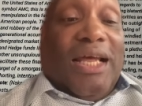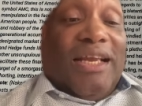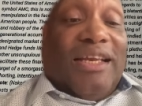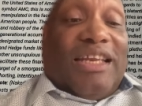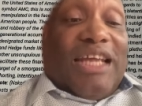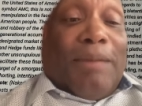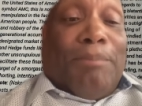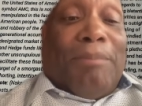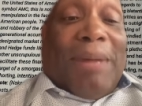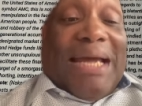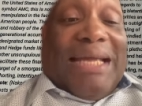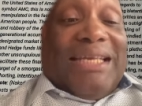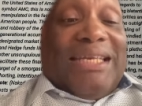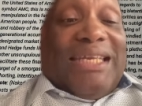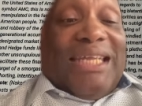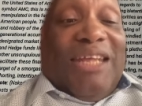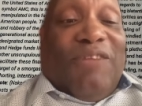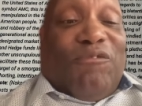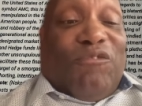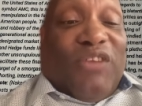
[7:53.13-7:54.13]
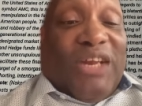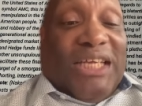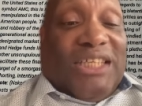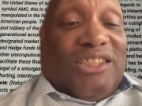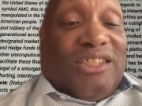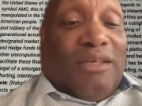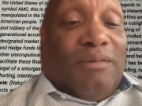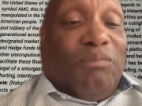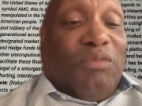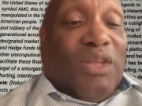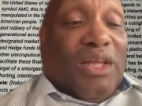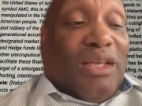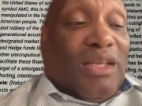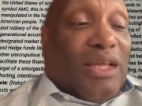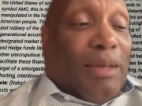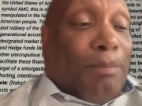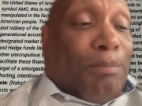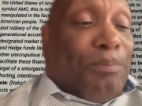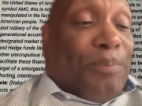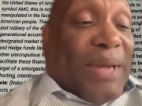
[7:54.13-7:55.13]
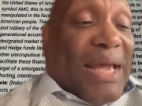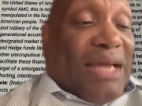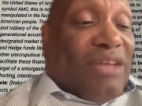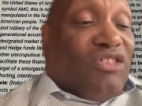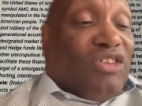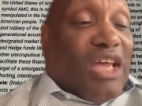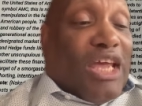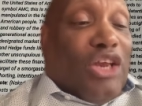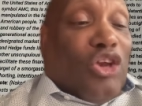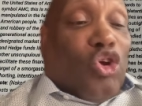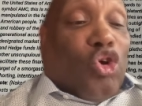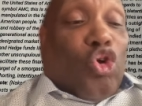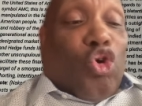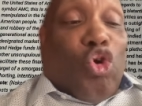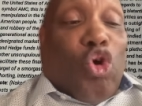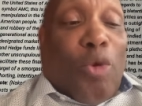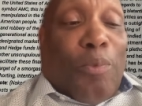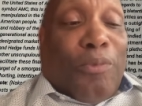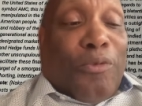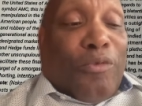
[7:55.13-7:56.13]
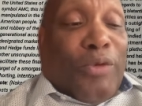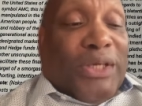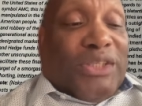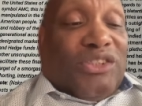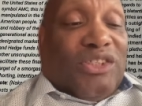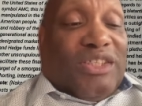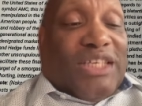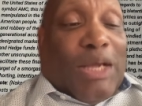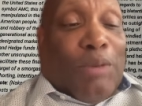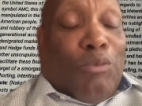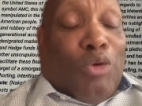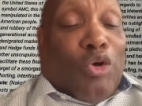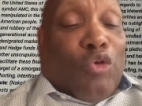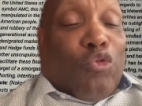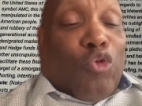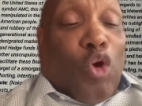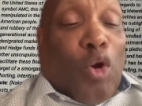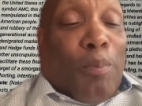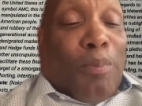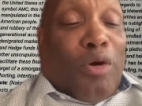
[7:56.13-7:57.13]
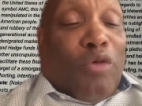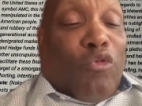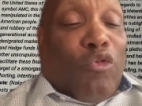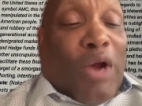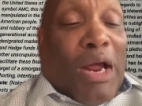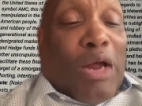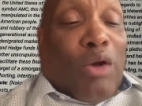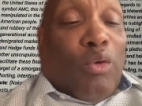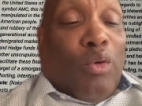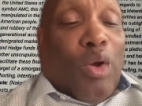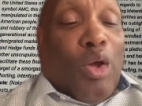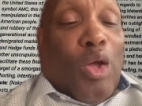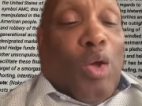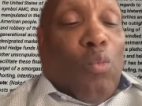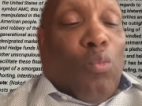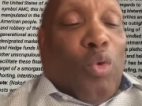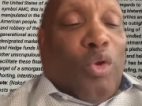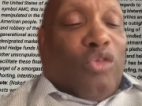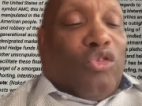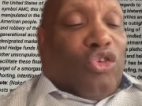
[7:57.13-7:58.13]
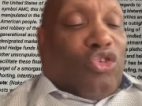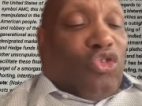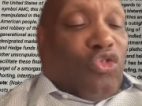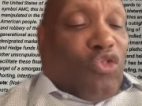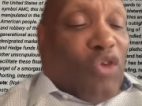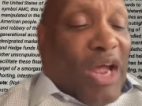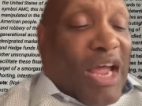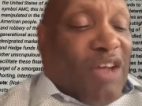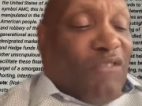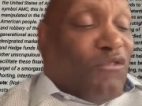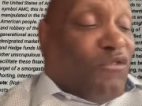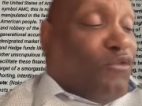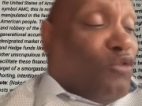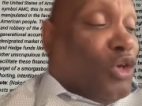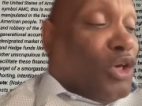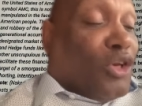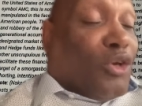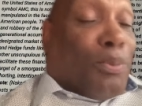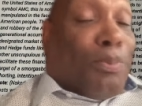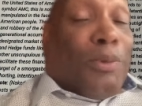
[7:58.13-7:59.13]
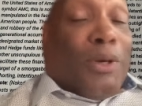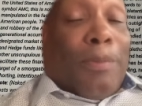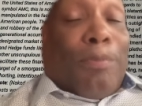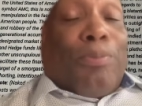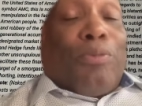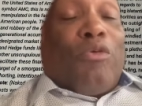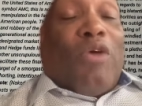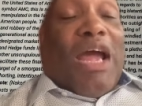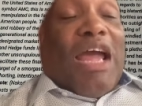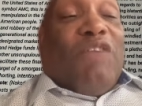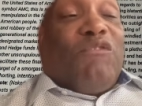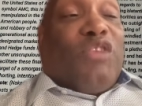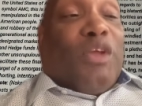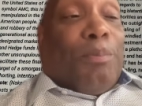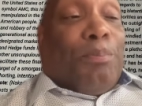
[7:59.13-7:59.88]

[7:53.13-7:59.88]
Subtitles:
then by deflation, the banks and the corporations that will grow up around will deprive the